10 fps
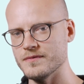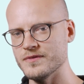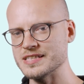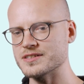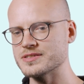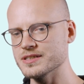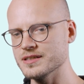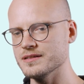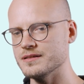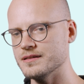these are
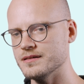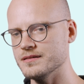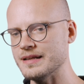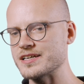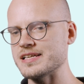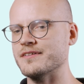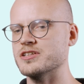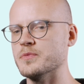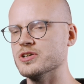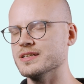still large
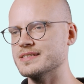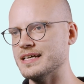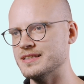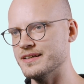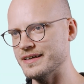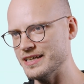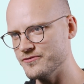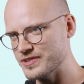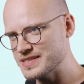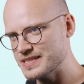language models at their
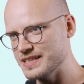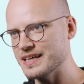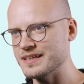infancy,